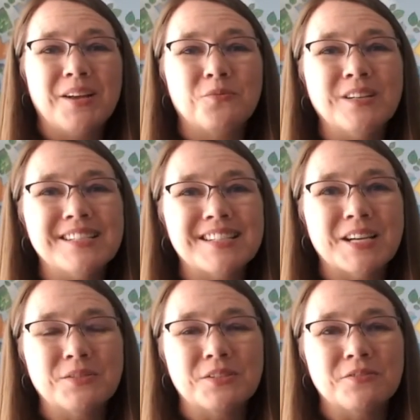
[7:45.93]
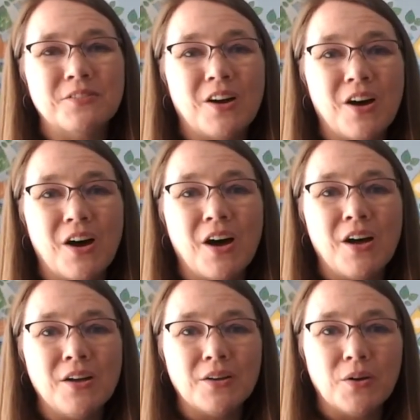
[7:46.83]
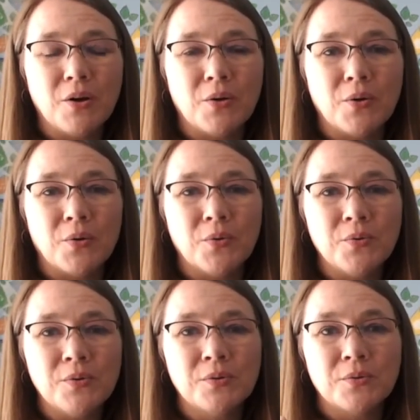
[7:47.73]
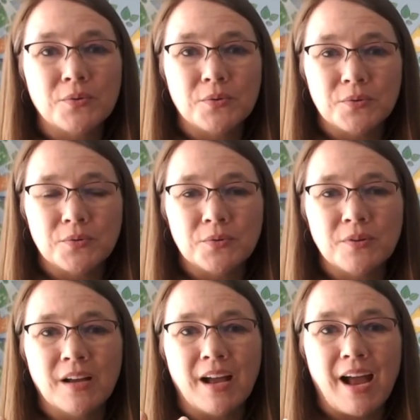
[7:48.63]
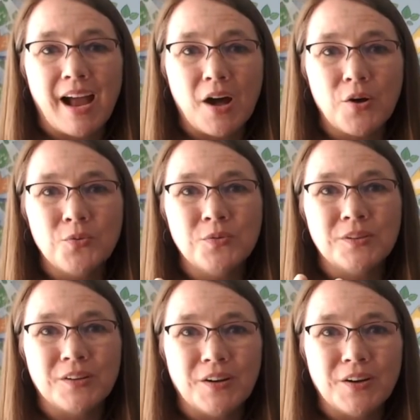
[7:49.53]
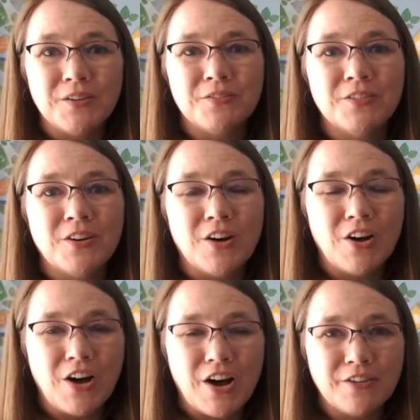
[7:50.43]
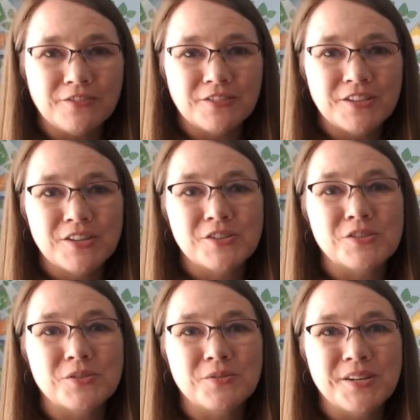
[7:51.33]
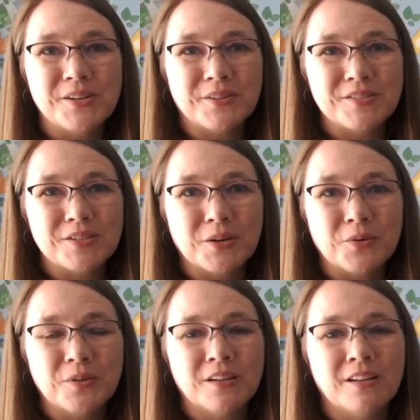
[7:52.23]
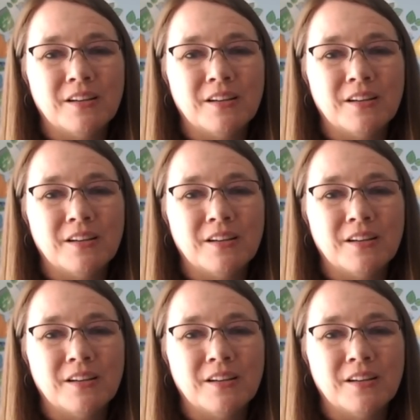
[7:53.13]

And what sound of ah, o, oo, ow, off, off do you hear in dough?